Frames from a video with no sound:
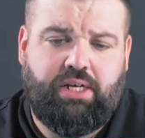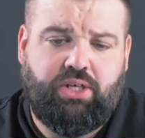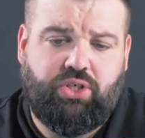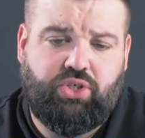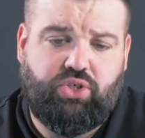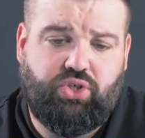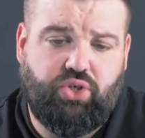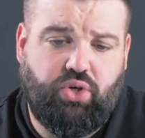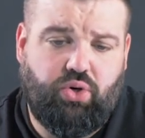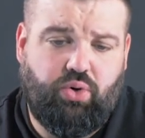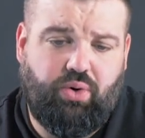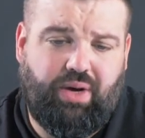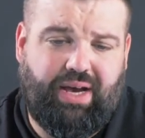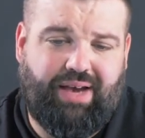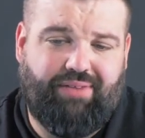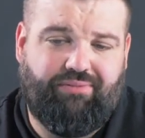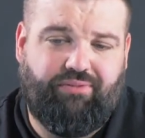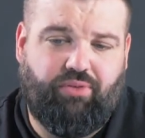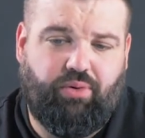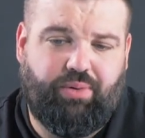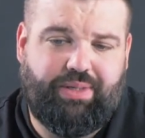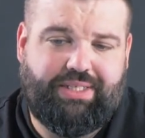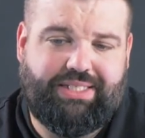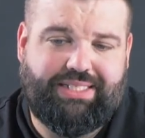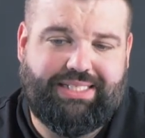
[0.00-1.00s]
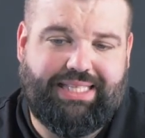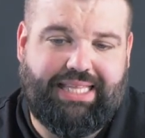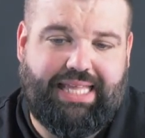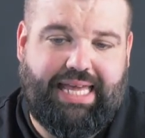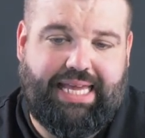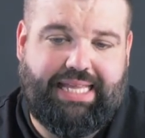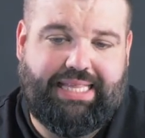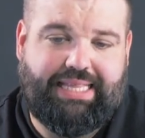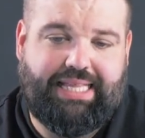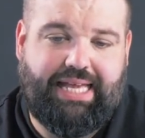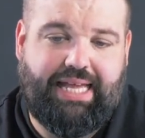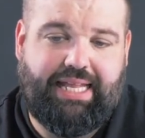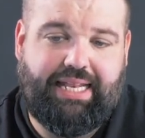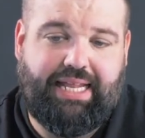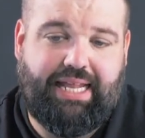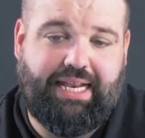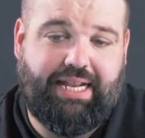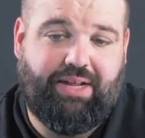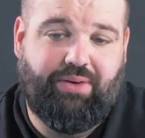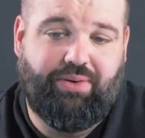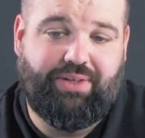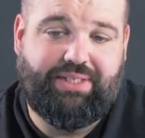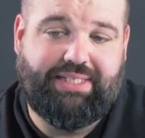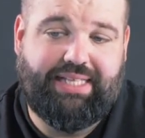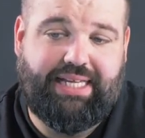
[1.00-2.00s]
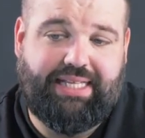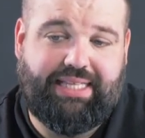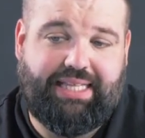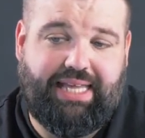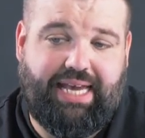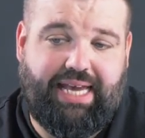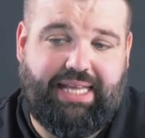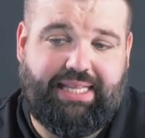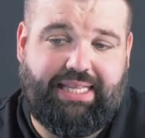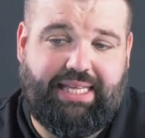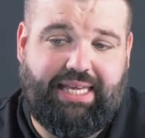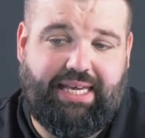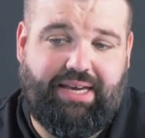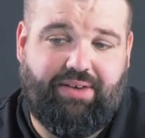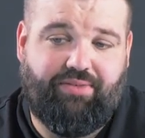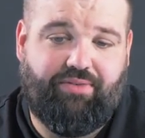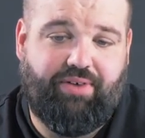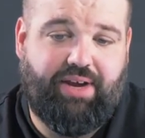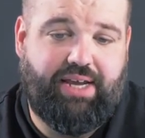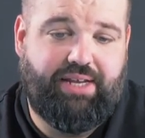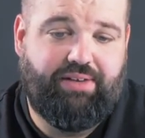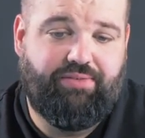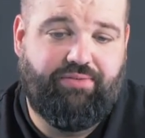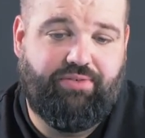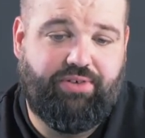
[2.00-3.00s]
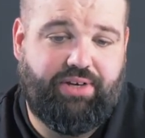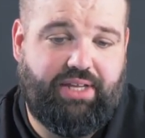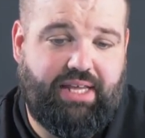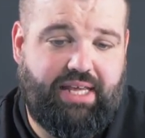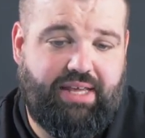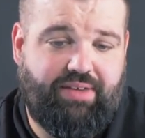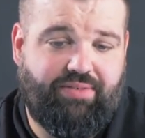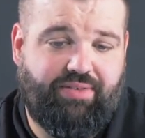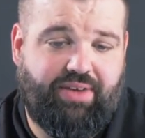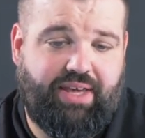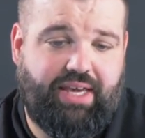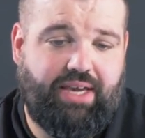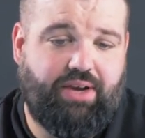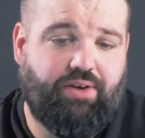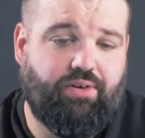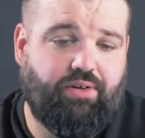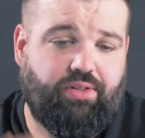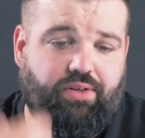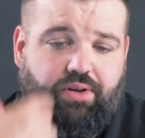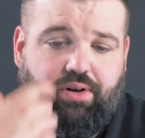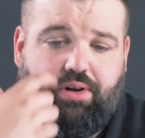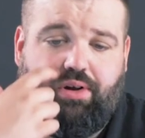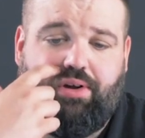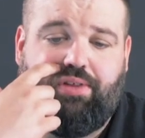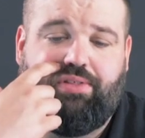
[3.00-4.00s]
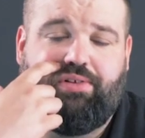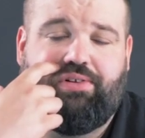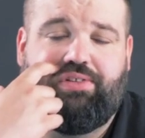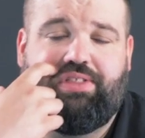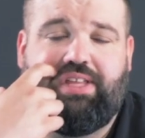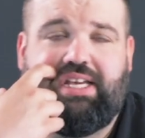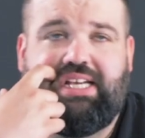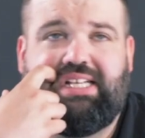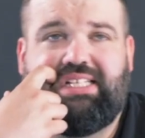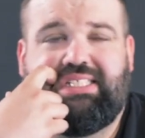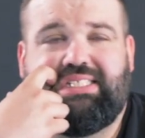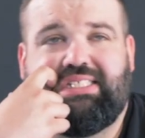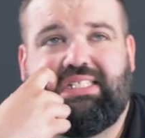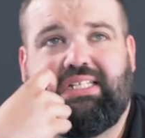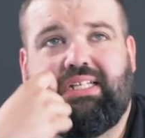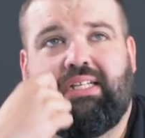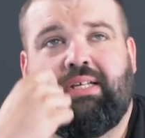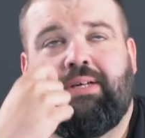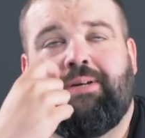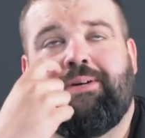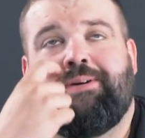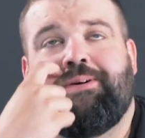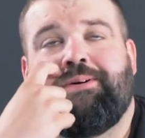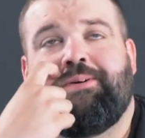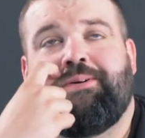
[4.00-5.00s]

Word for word: So I've always liked that, and I always liked the idea of writing for TV or other other things. And